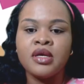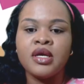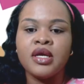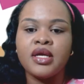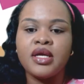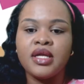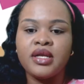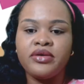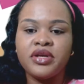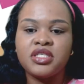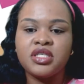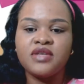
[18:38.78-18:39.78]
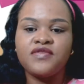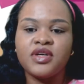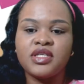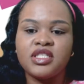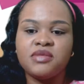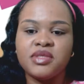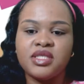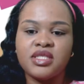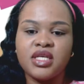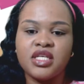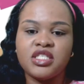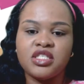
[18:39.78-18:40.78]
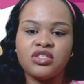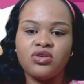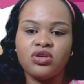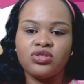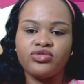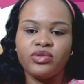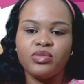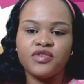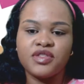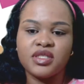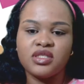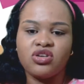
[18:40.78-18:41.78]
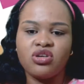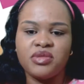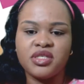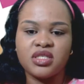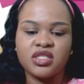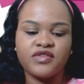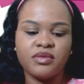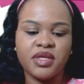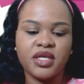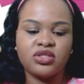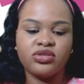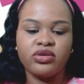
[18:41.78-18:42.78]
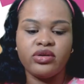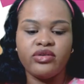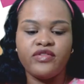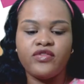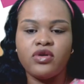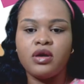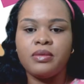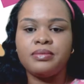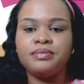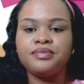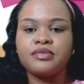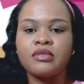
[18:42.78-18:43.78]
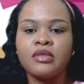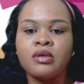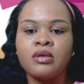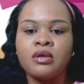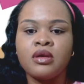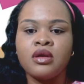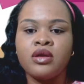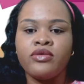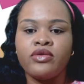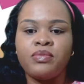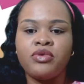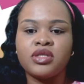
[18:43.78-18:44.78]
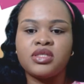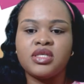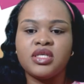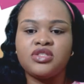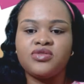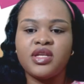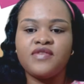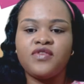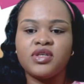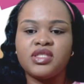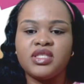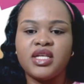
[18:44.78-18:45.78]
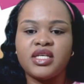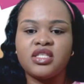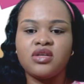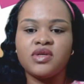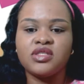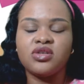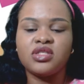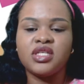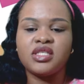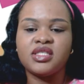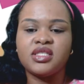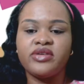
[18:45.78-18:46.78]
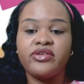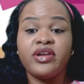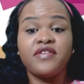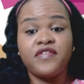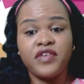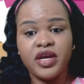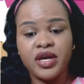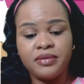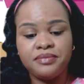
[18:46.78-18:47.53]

Hillary Shillingford dismisses AG's call to remove certain commissioners from electoral reform. Report says 2014 election was not necessarily fair.